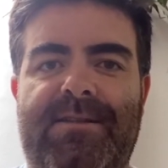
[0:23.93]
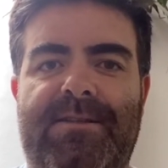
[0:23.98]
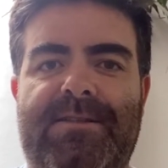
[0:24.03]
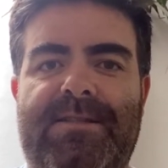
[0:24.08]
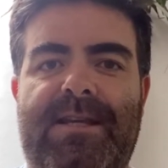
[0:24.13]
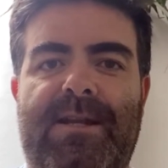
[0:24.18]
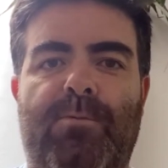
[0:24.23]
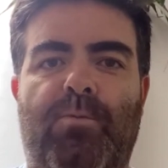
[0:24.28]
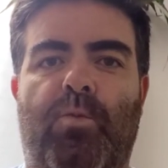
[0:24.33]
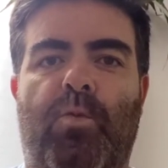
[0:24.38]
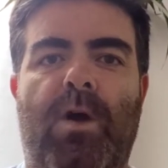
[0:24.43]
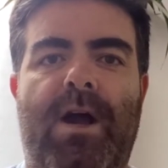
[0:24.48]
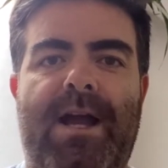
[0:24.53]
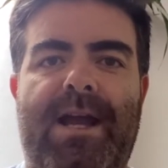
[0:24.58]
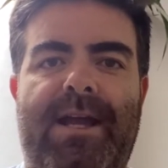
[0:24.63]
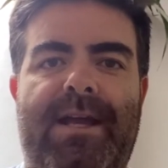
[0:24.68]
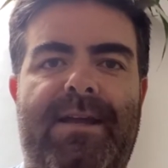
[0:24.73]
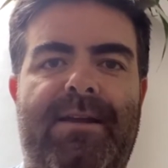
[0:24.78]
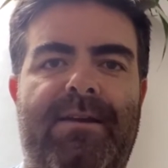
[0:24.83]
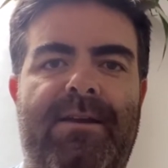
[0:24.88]
It said,
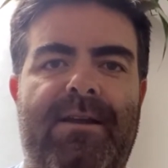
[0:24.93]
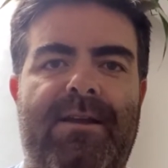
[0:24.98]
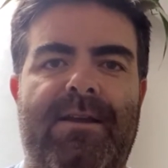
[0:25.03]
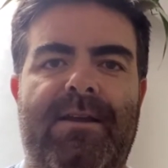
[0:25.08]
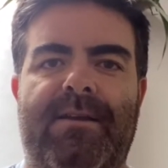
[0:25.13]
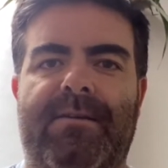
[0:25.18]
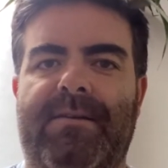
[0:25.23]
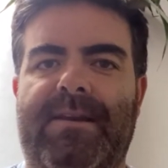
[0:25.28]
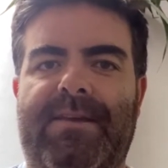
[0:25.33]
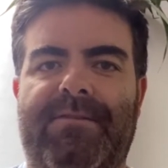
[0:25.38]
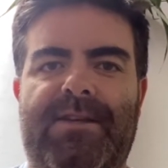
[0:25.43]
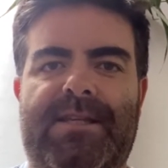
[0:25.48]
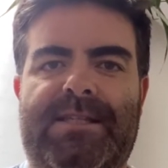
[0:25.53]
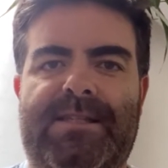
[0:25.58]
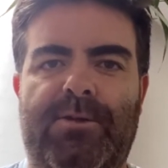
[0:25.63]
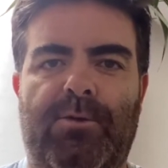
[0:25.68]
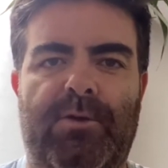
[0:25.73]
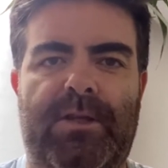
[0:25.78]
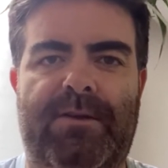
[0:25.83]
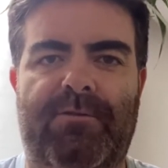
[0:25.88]
"Why Navy
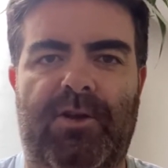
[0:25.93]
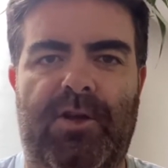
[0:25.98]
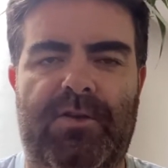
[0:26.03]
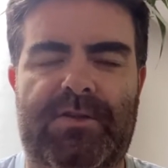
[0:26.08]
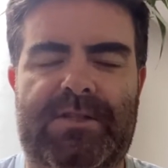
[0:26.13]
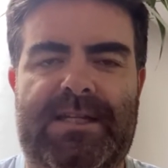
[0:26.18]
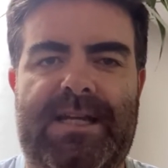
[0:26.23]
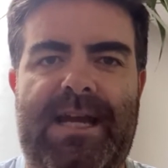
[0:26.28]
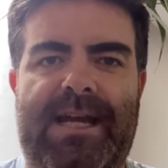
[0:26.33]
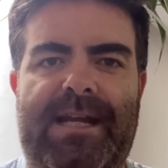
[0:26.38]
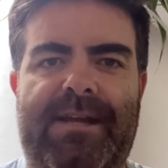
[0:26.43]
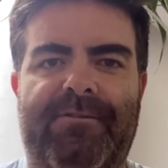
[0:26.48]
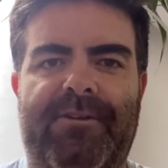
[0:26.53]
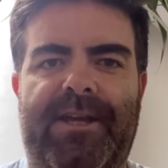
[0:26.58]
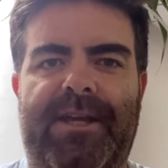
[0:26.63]
SEAL will never go skydiving